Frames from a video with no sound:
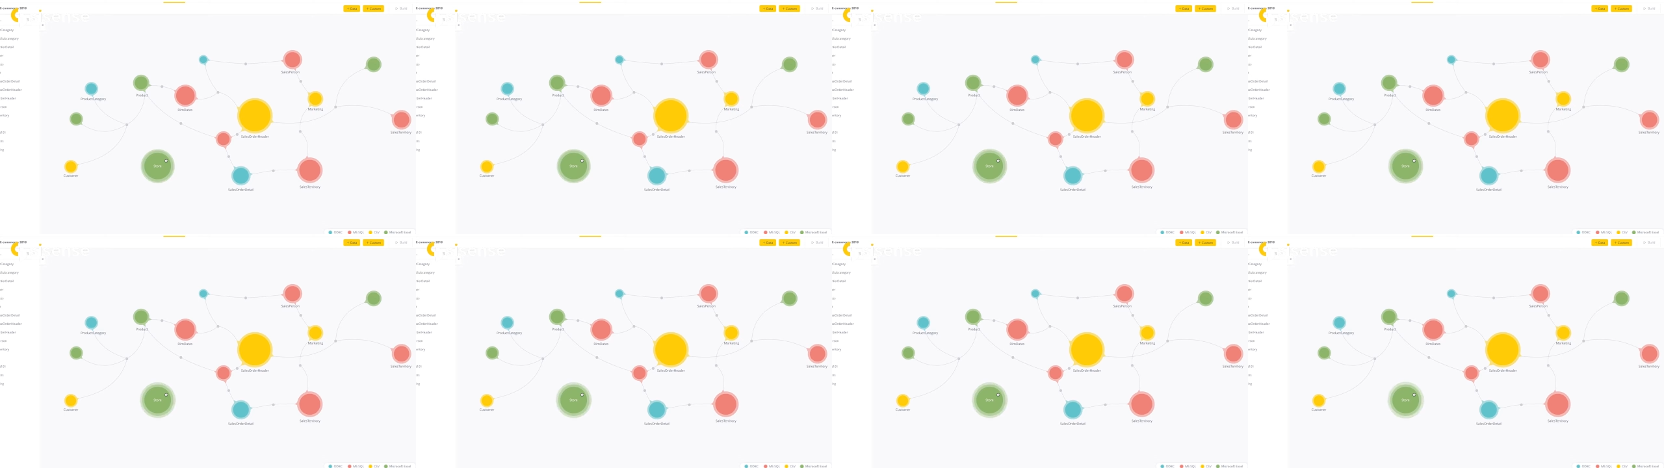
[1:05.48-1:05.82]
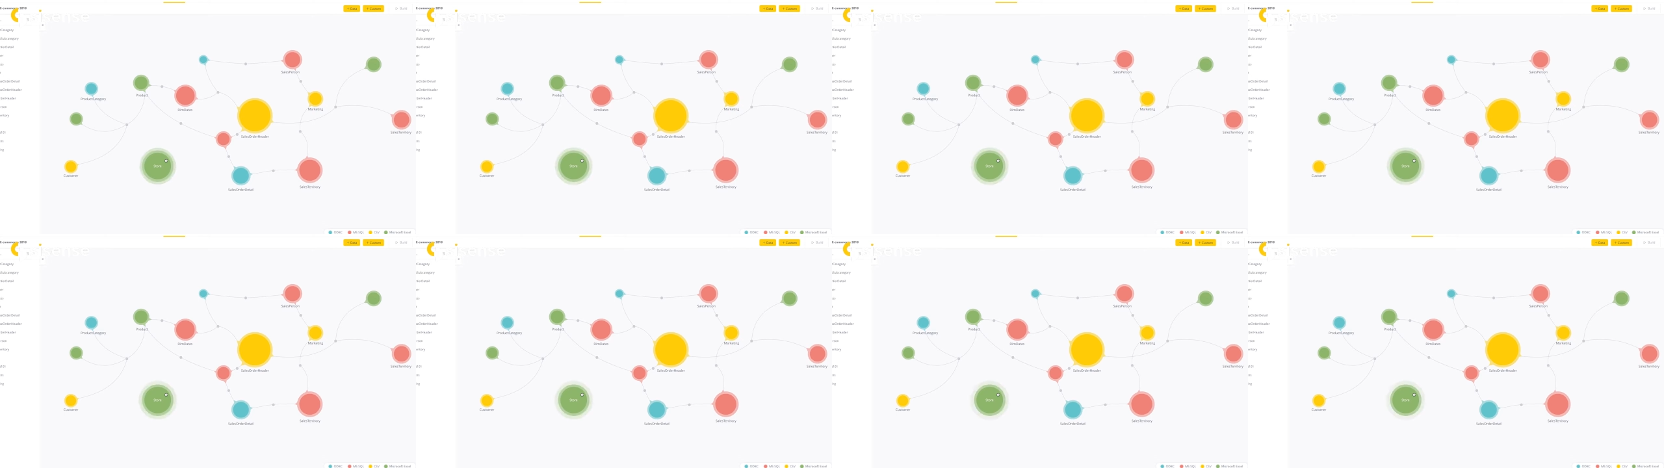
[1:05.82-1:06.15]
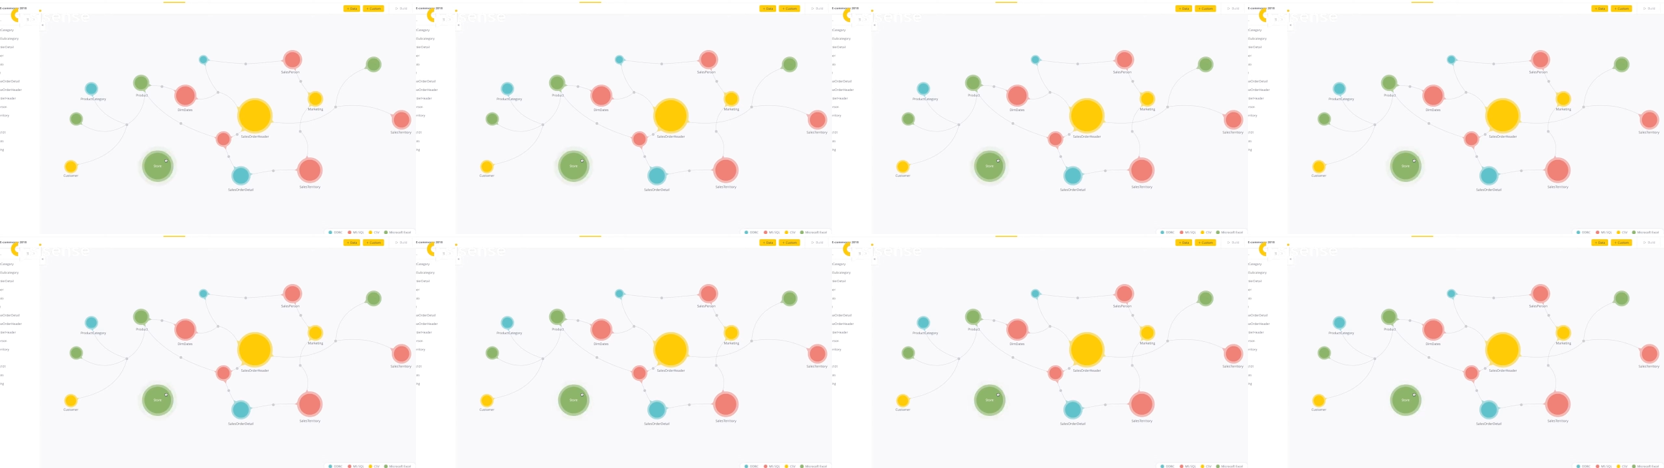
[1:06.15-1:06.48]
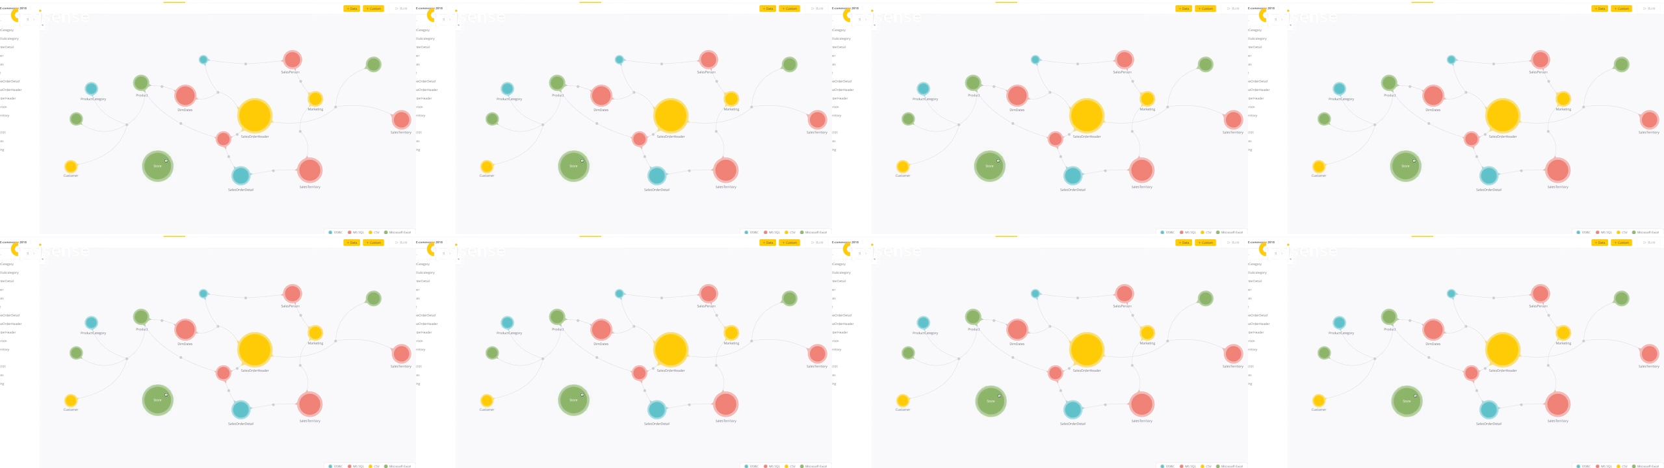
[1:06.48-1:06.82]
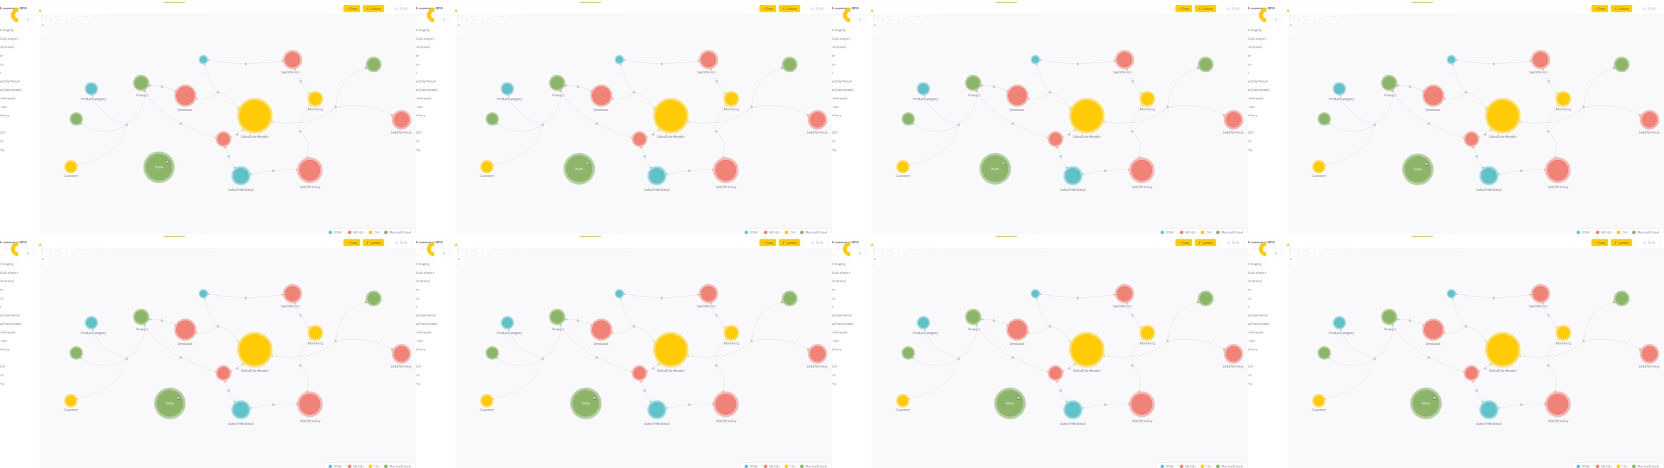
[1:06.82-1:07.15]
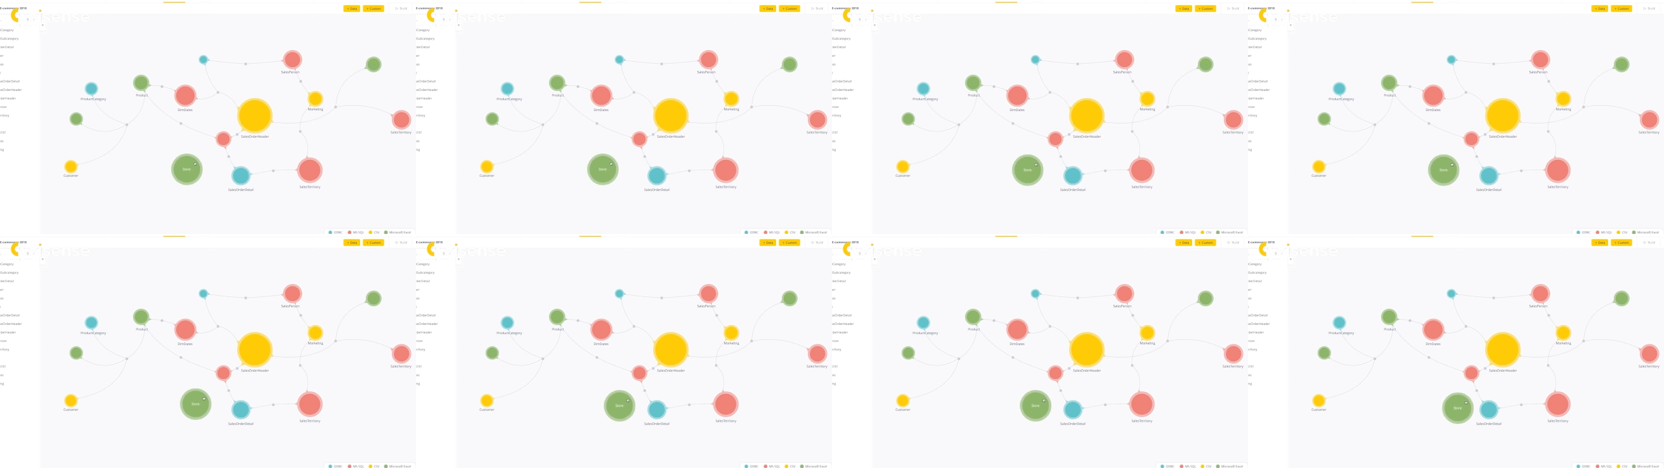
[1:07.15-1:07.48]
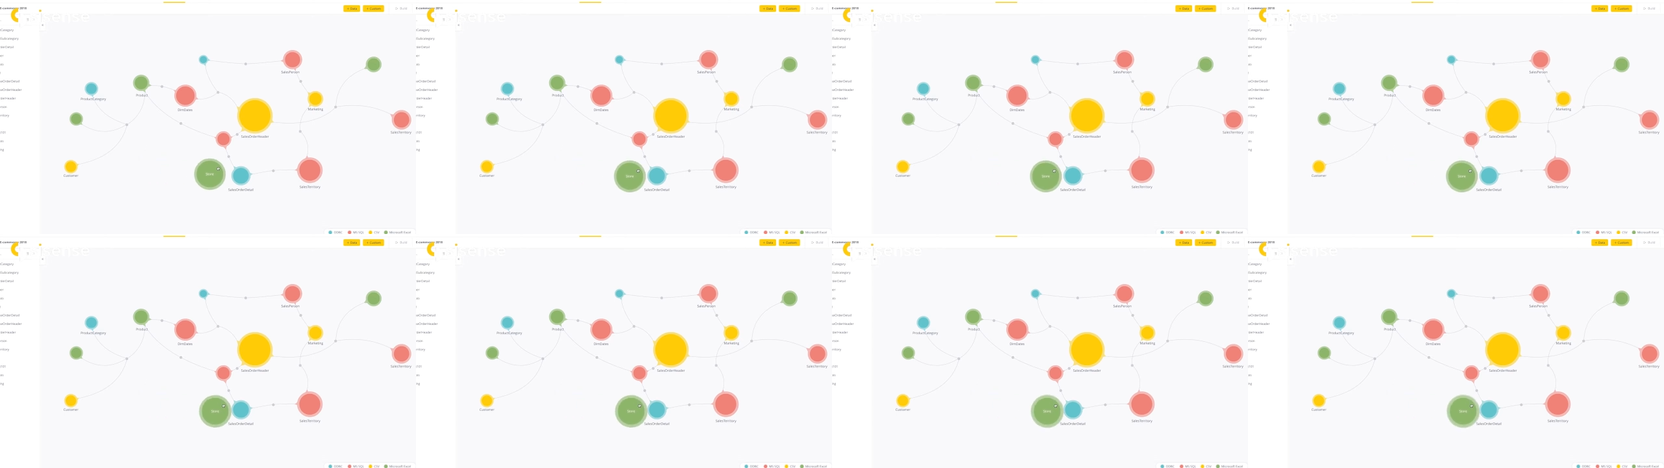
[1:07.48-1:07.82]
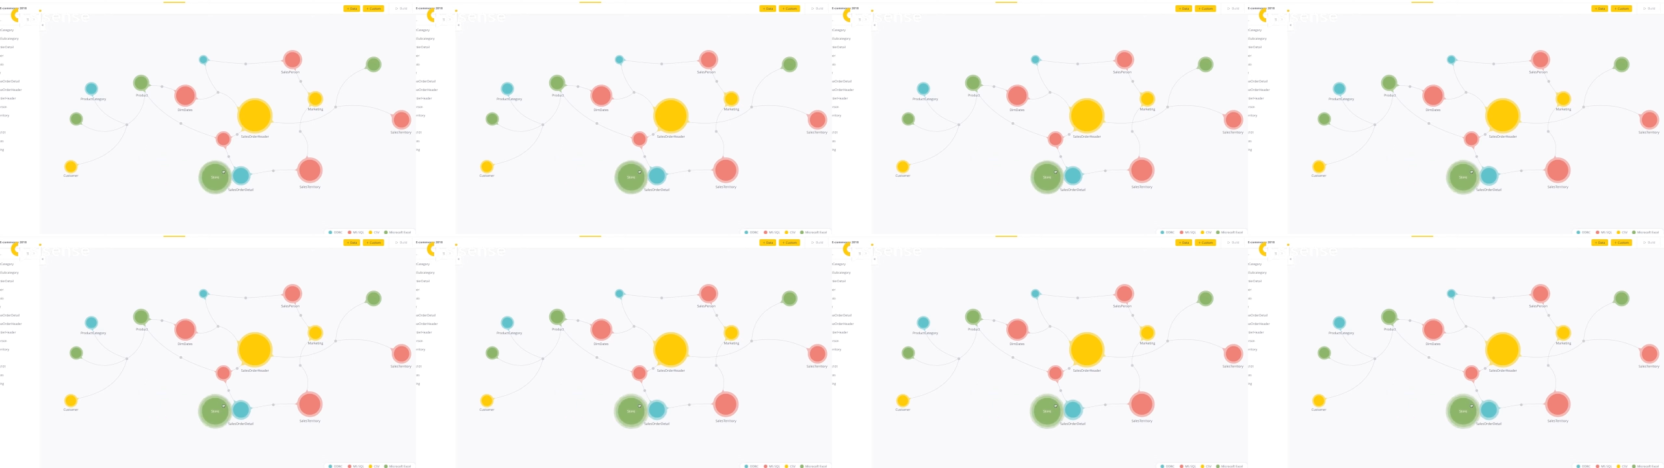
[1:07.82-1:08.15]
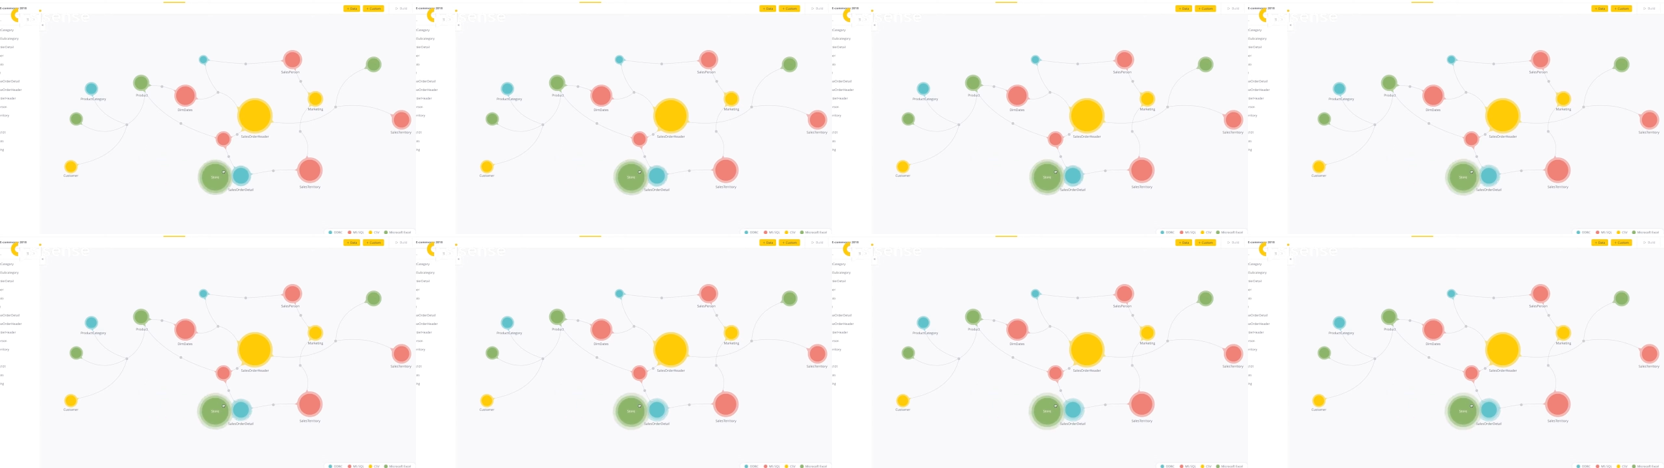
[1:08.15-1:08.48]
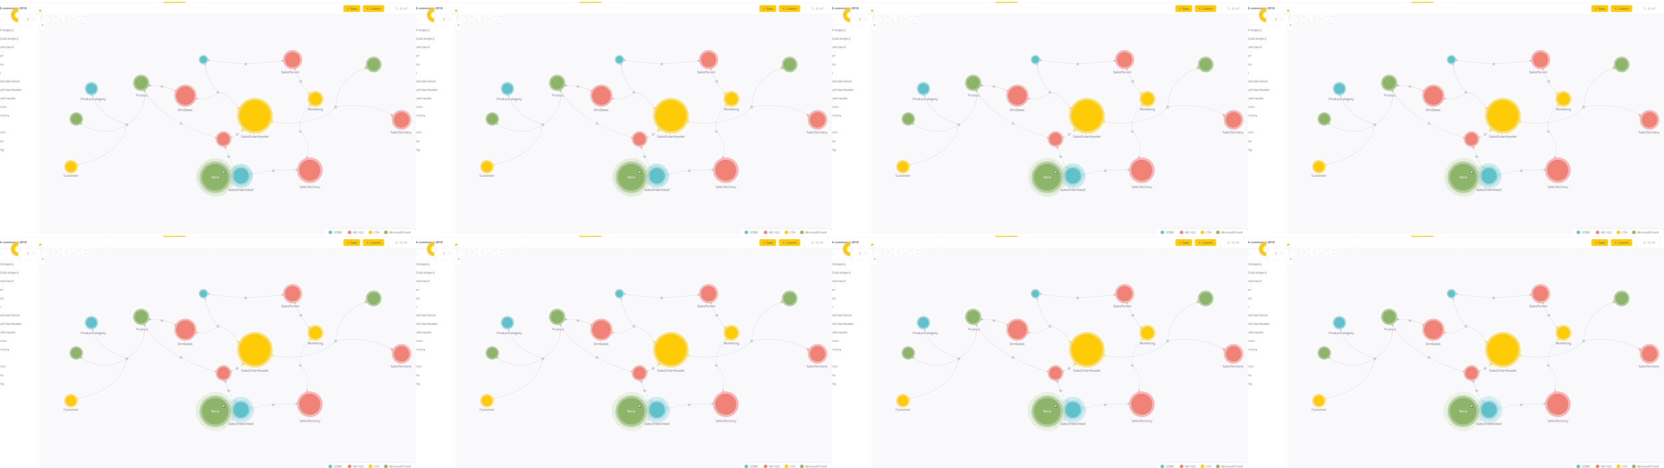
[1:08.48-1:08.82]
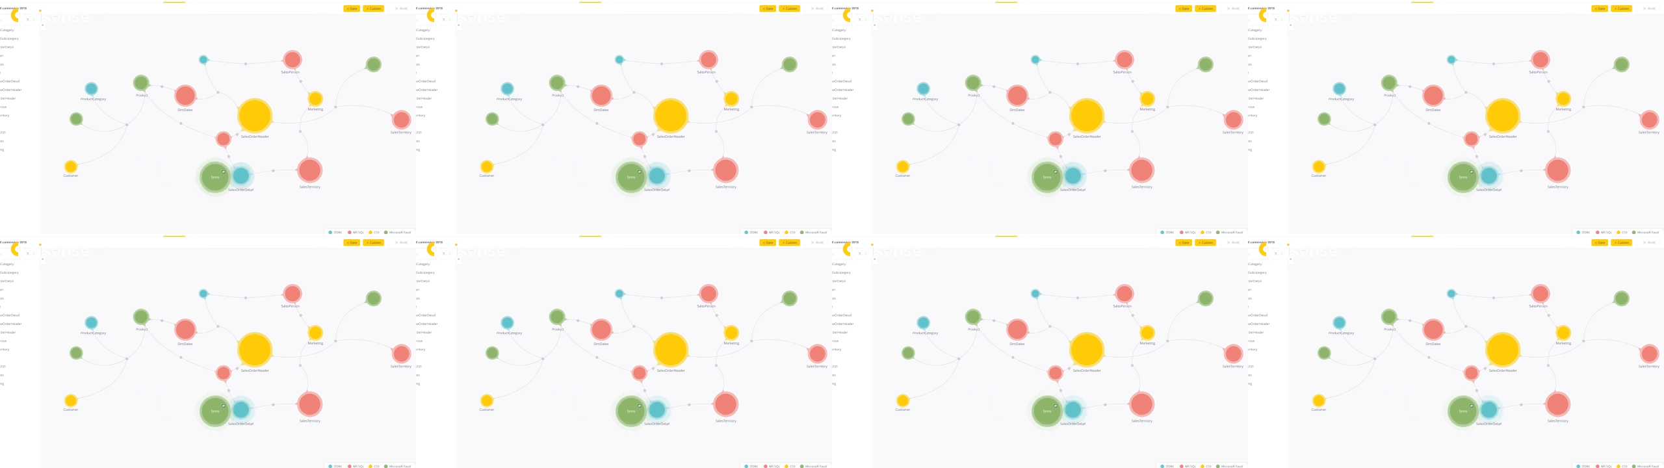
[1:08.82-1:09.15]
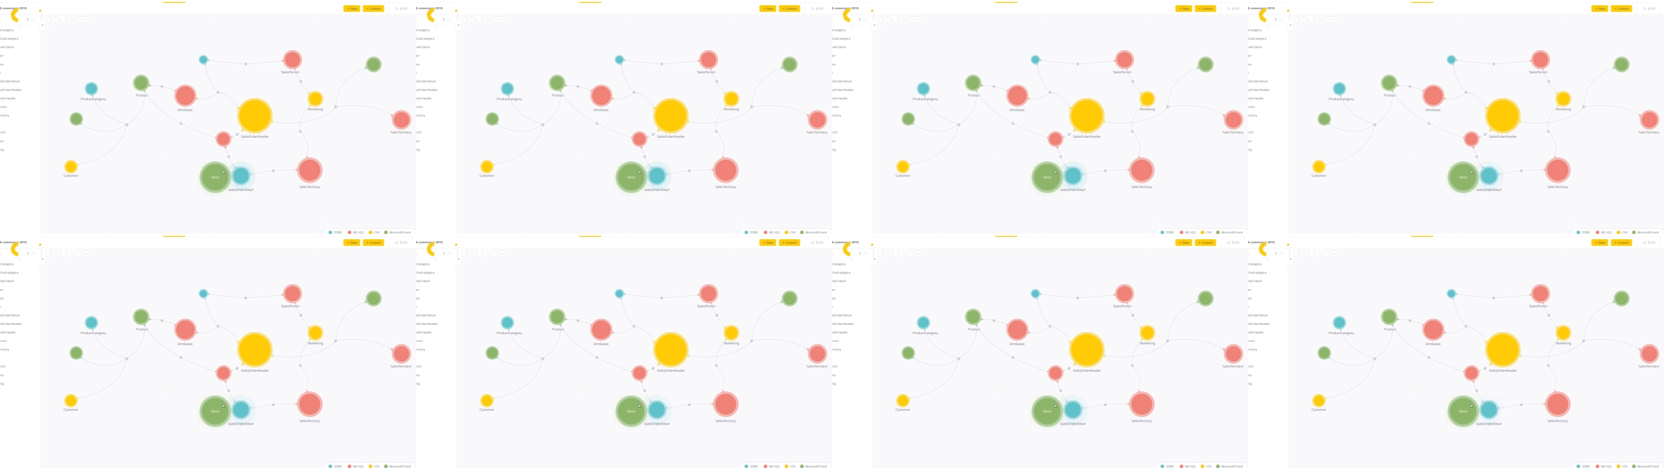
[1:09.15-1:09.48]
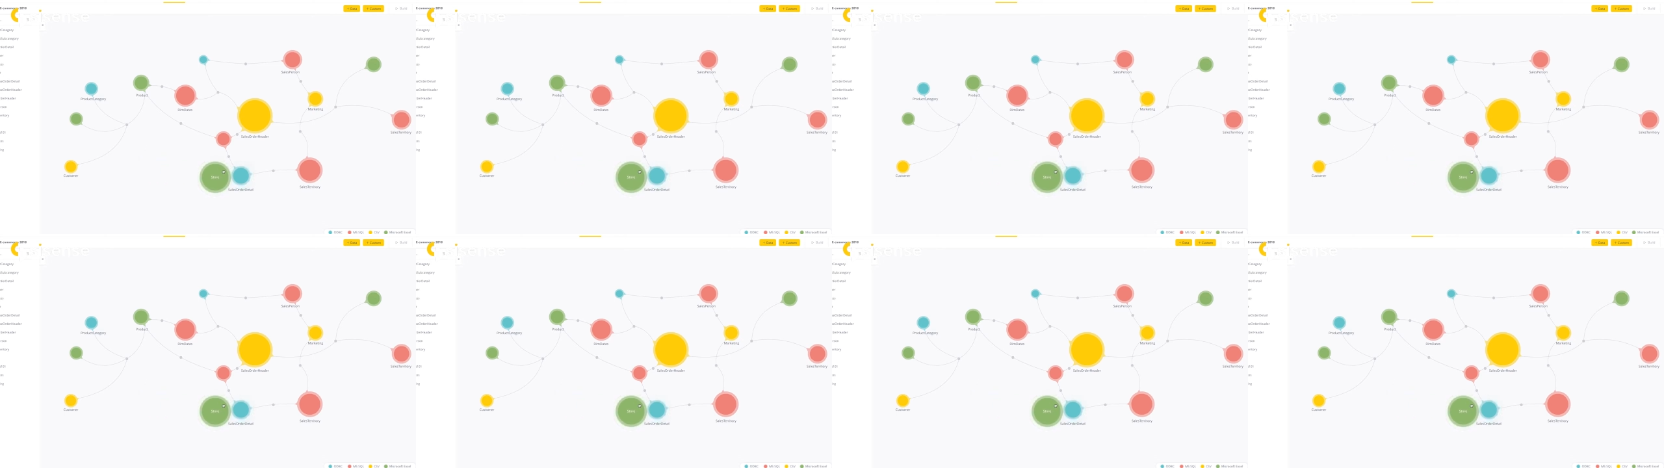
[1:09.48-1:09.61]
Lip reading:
No face is visible, so there are no lips to read.